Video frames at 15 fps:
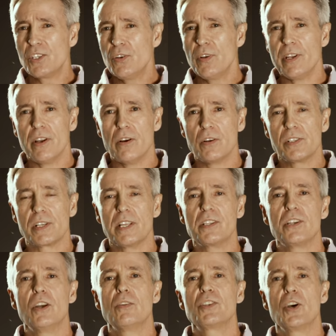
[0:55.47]
2 years to get
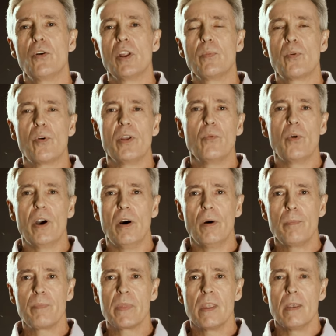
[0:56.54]
to know Tony pretty well.